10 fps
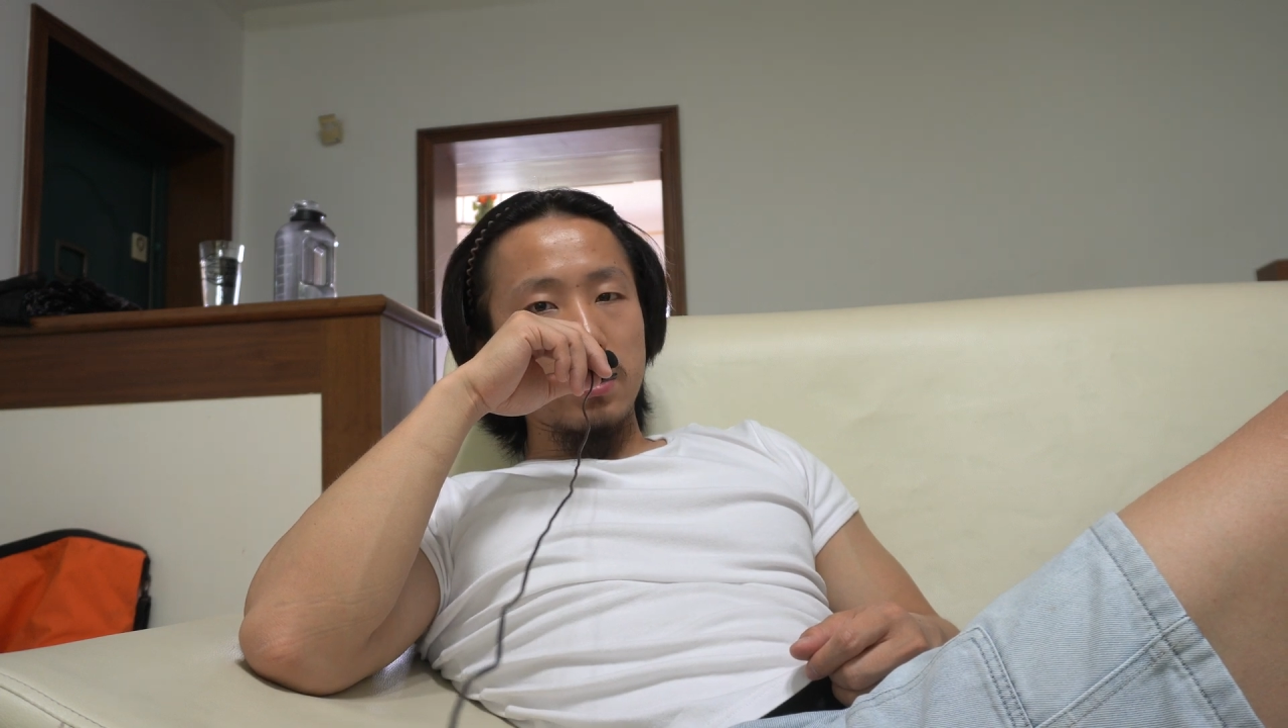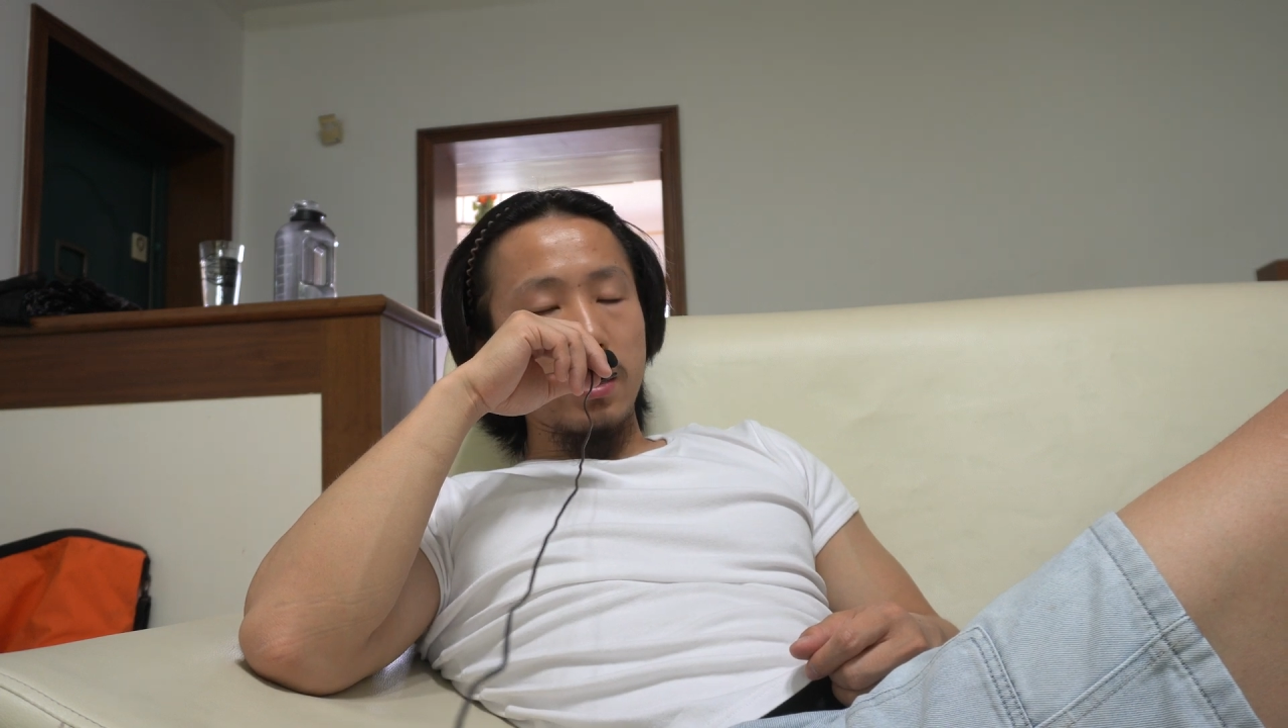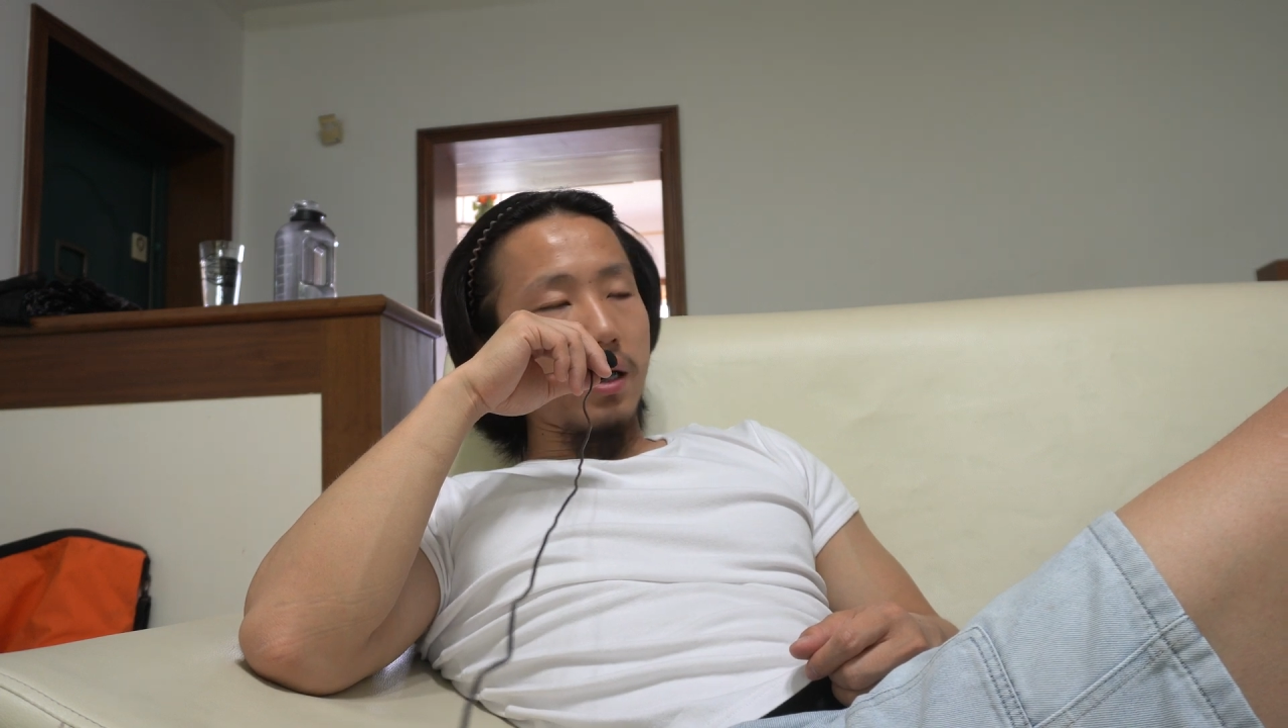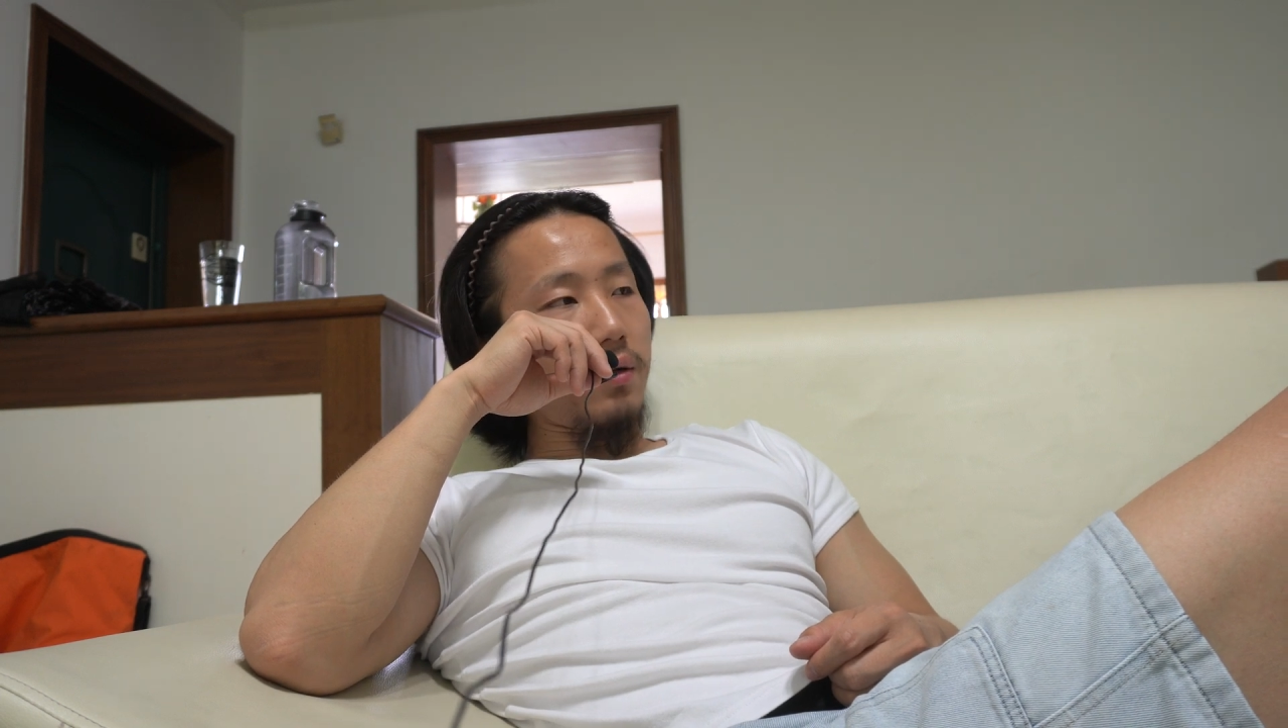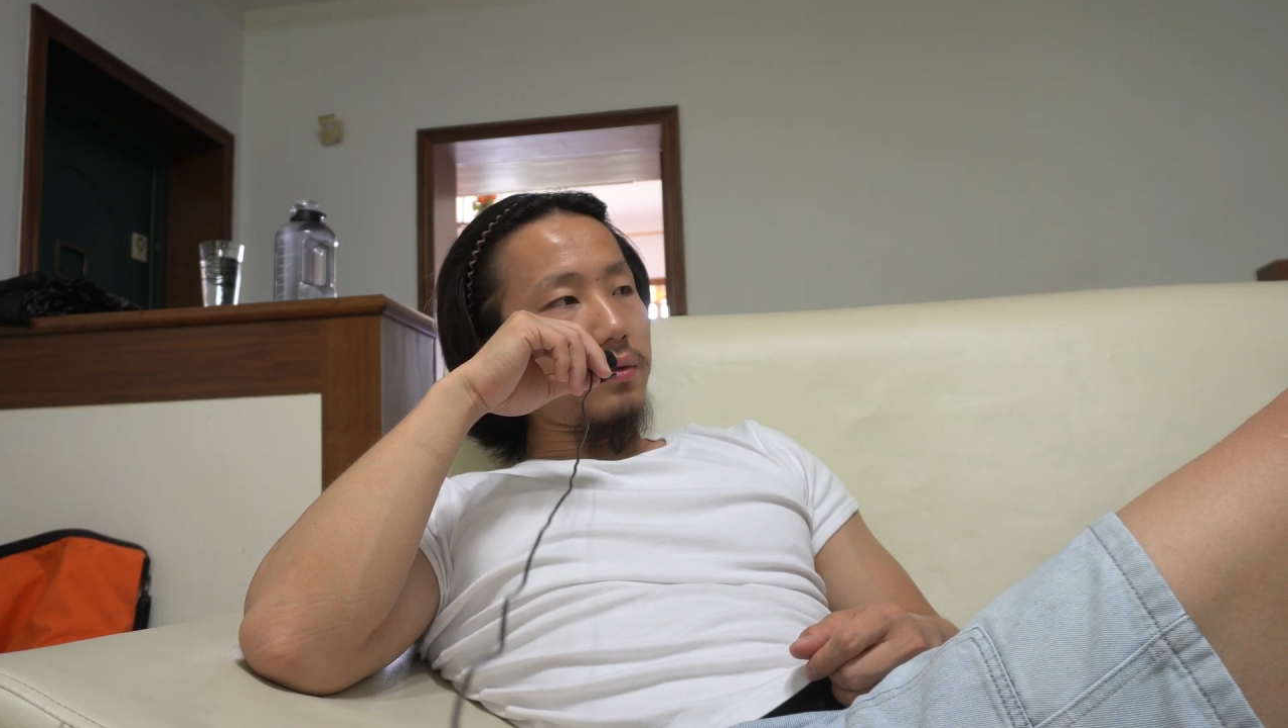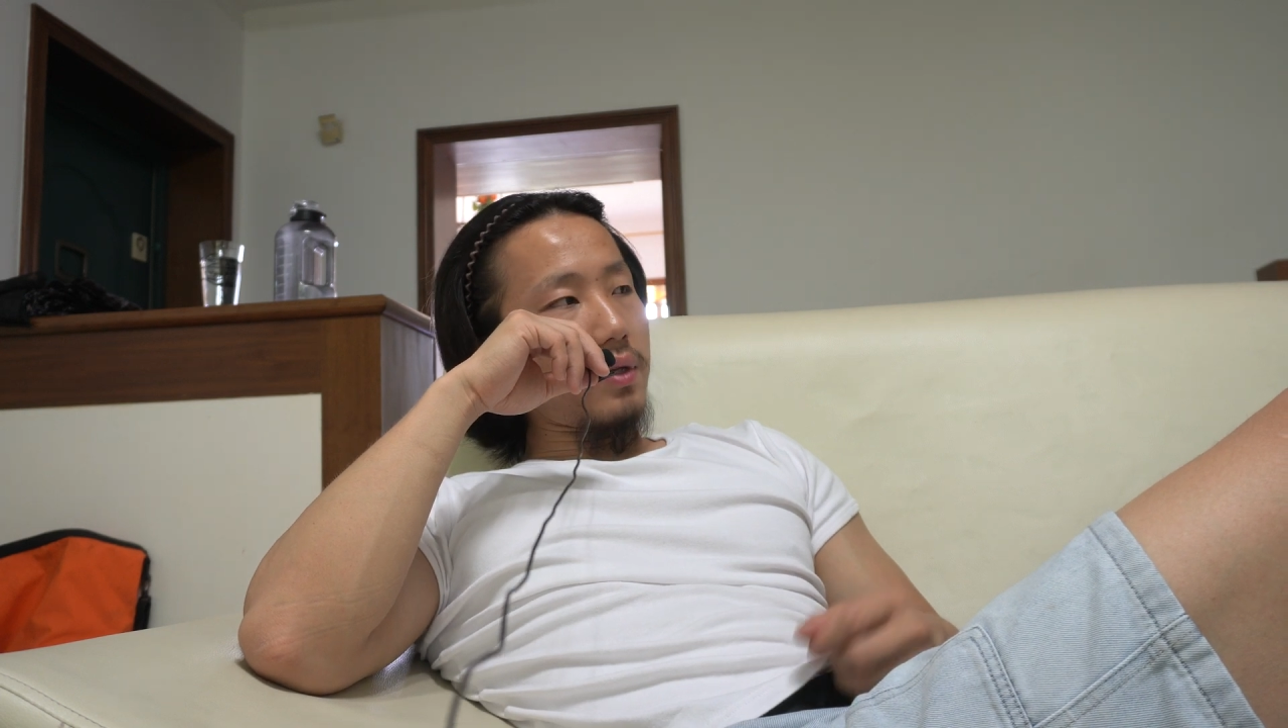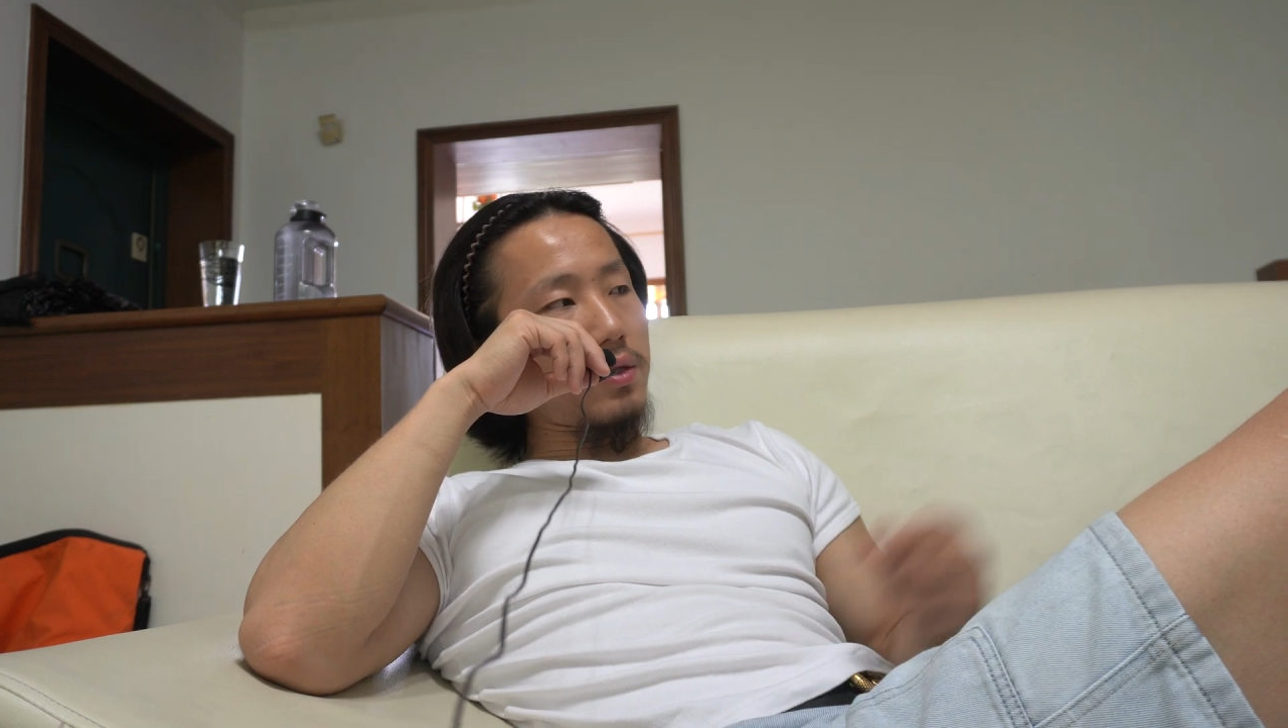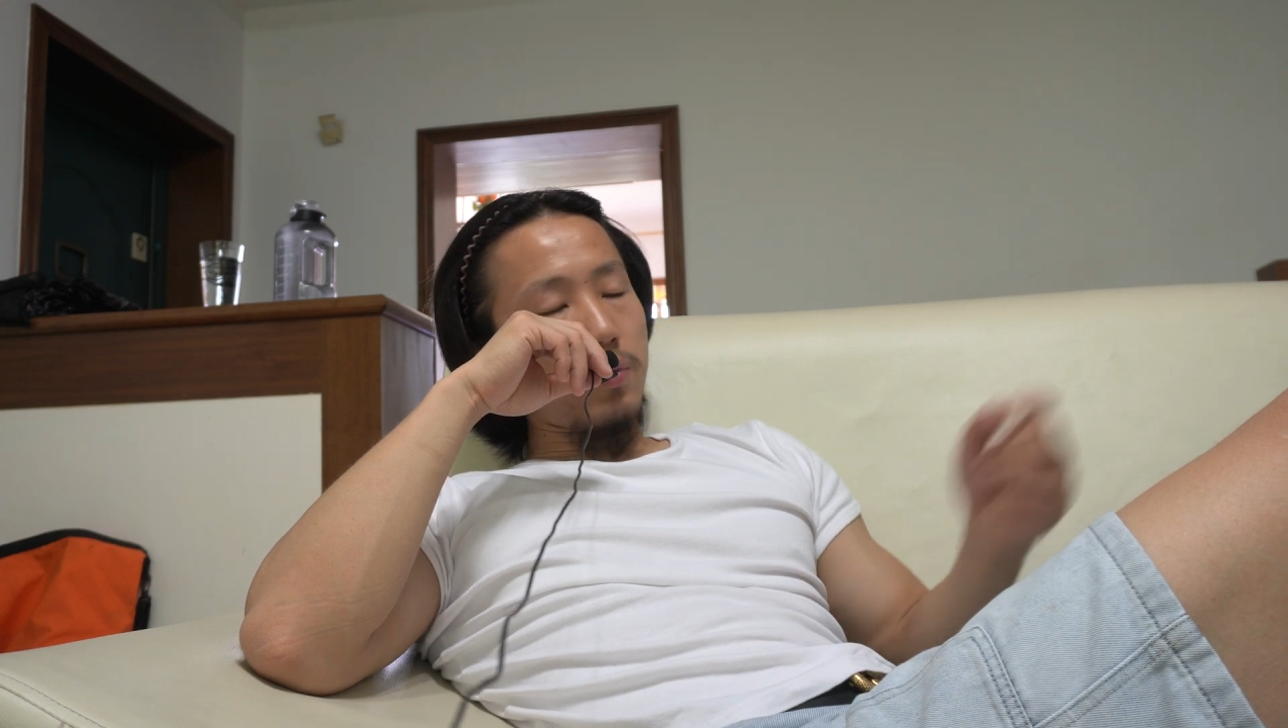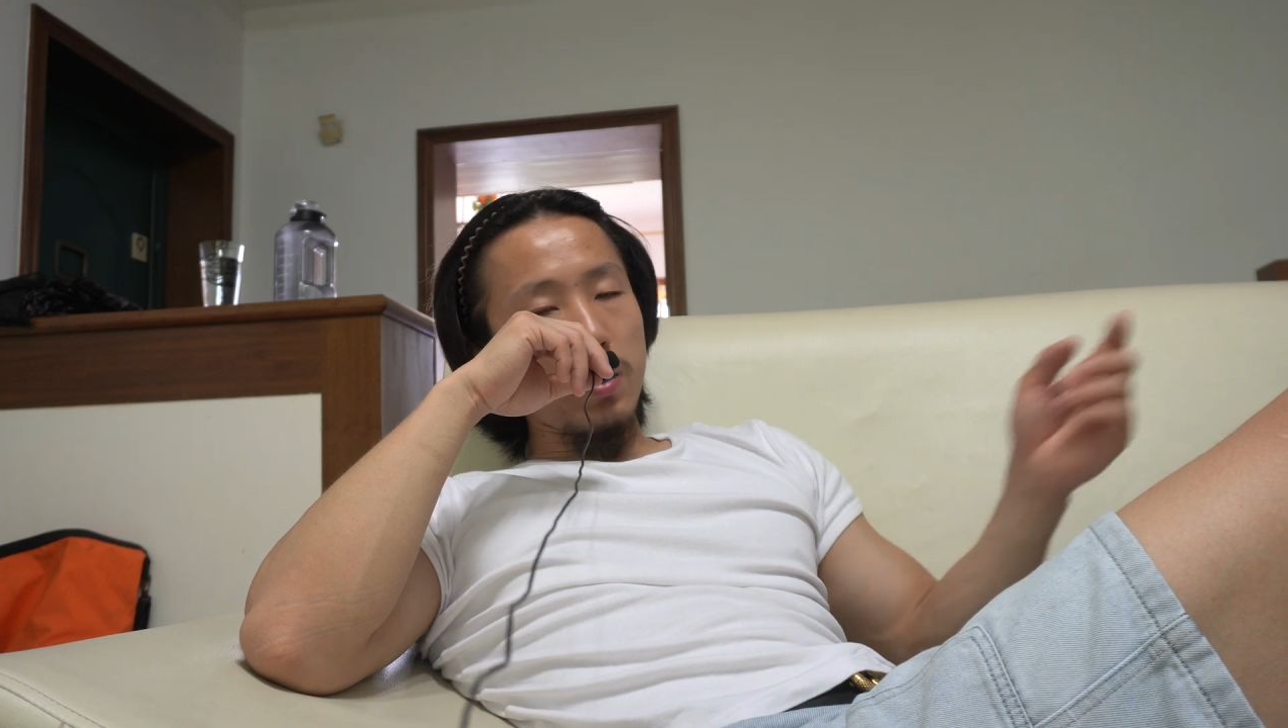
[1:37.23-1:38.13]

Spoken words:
Yeah, that's